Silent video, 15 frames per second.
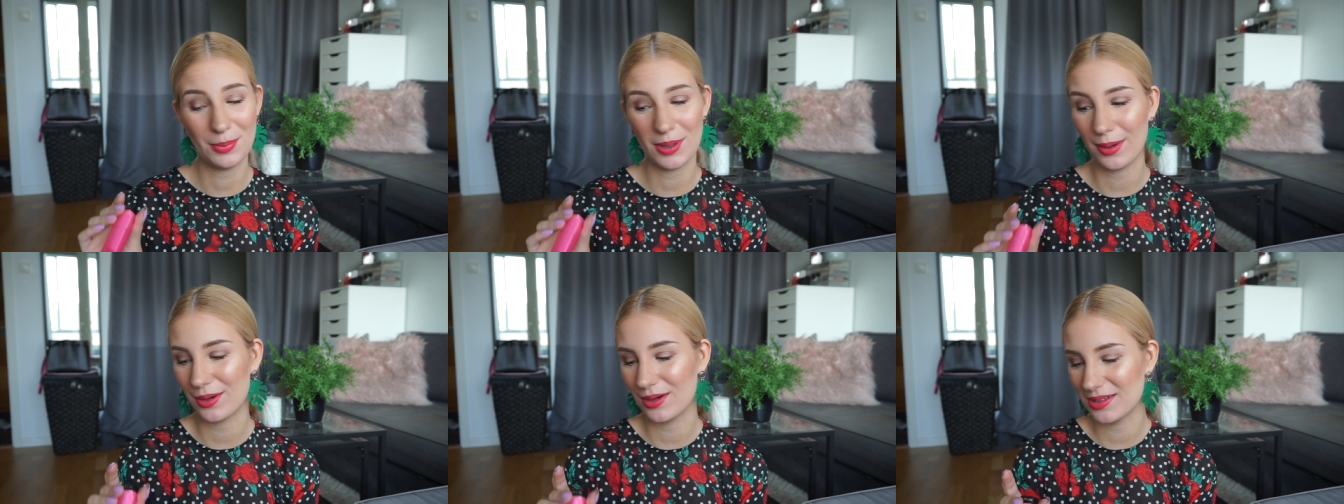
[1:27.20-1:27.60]

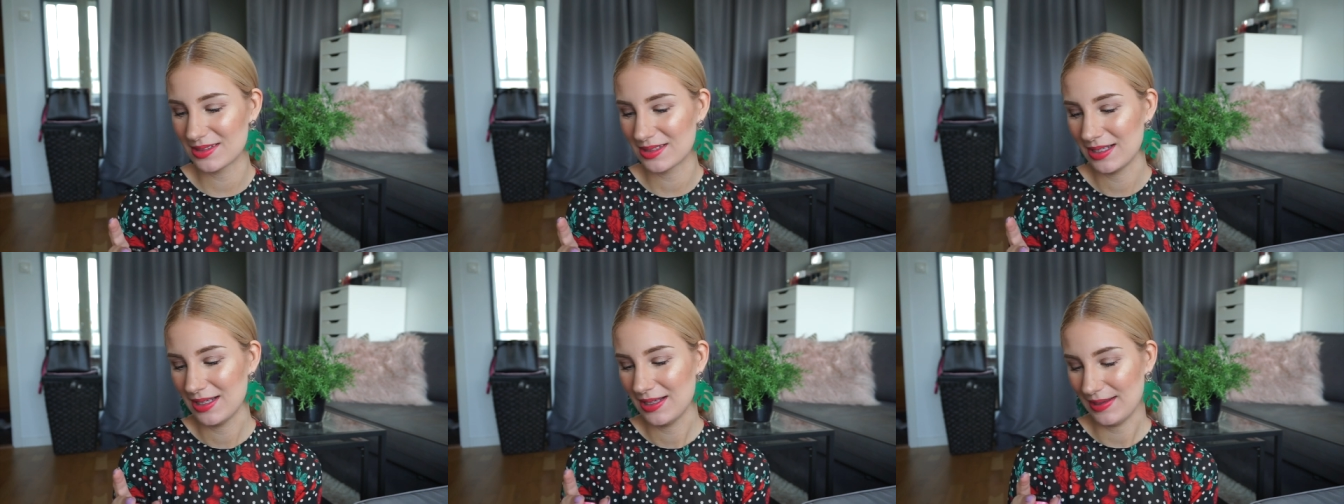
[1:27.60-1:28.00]

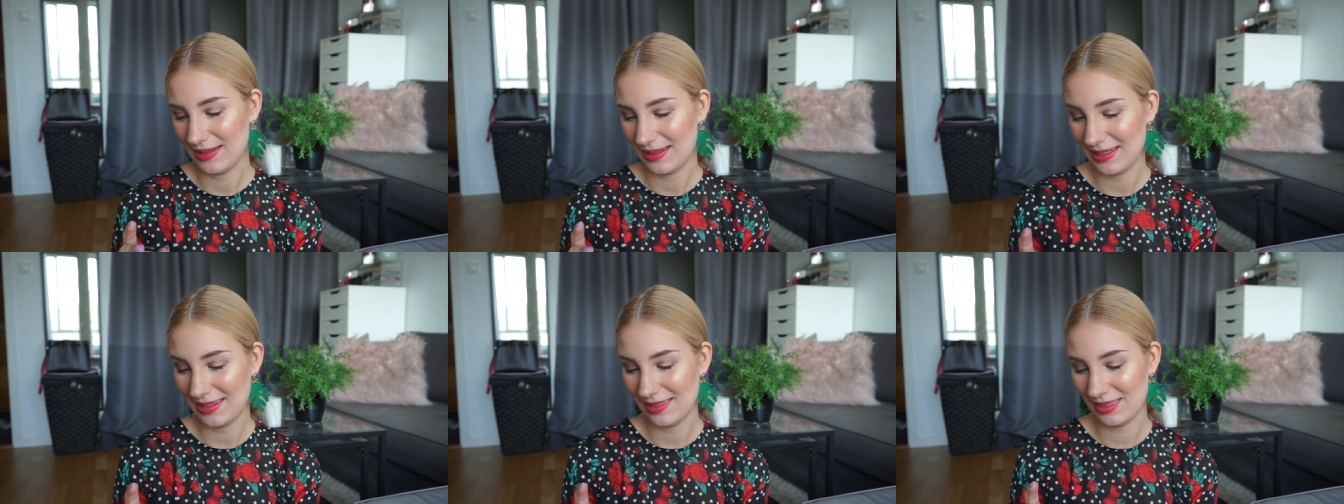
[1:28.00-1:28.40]
butters
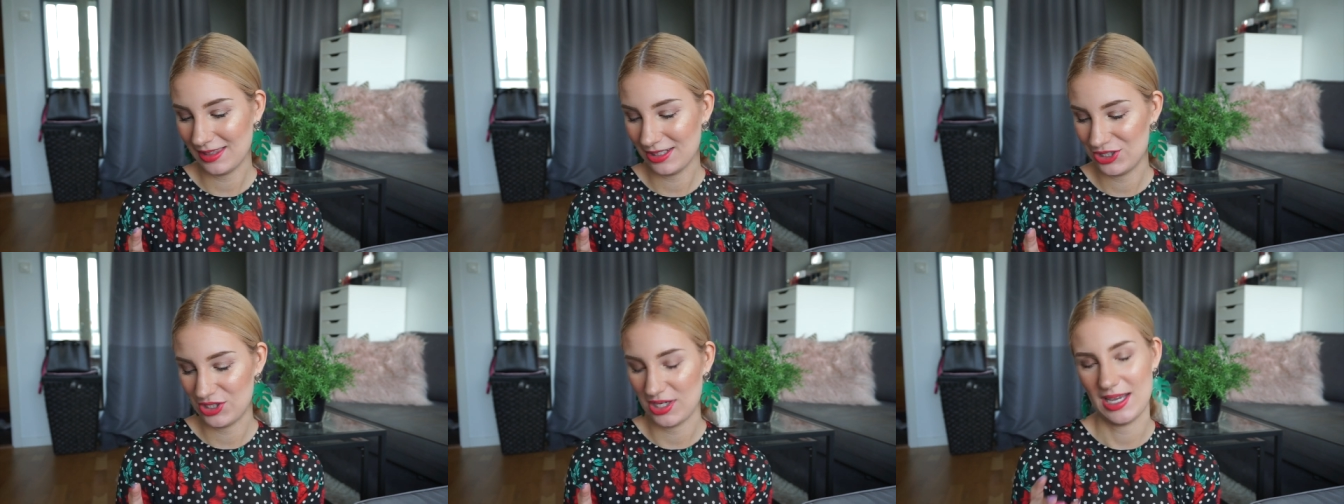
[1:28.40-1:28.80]
in the
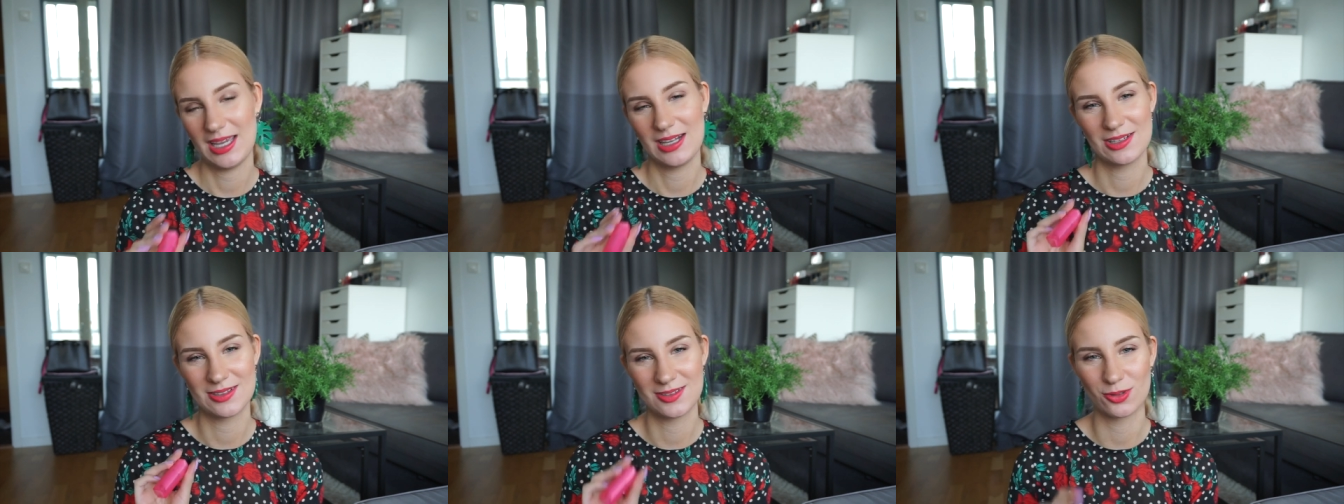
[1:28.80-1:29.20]

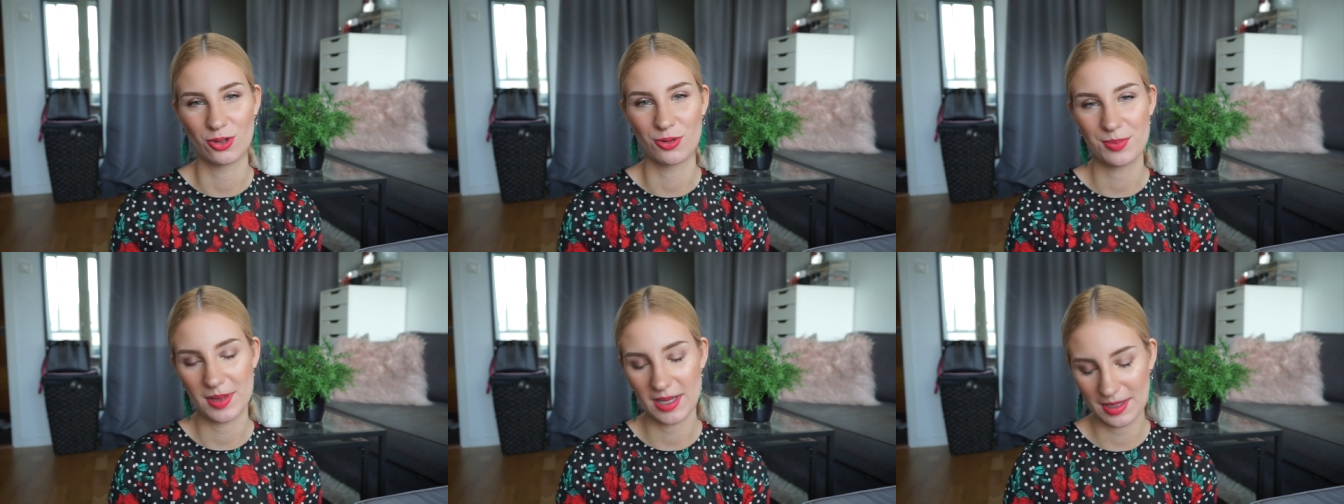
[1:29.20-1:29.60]
shade
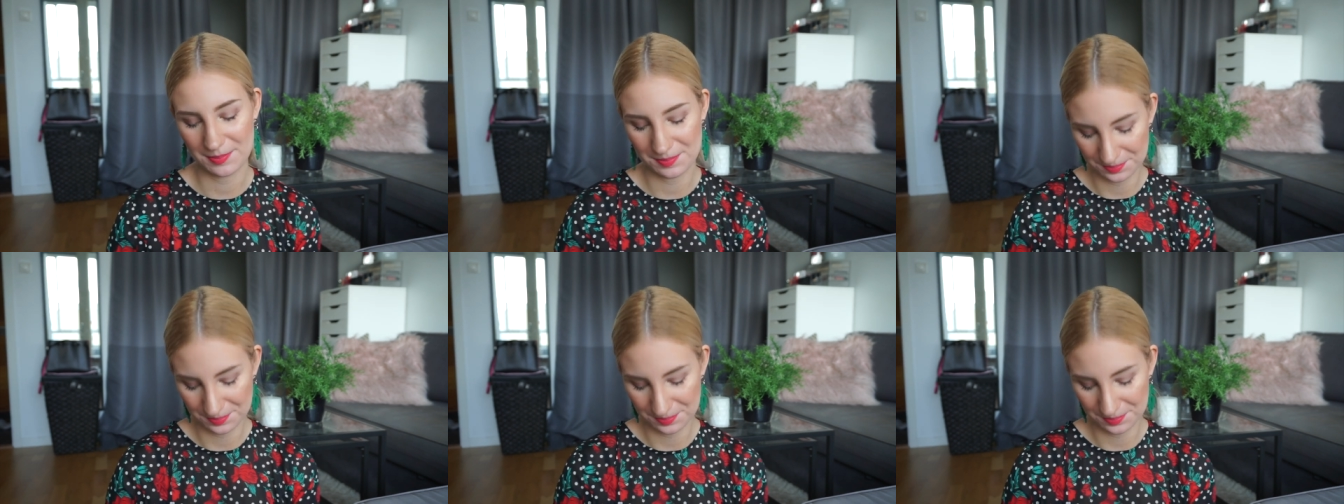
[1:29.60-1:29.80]
Sorbet.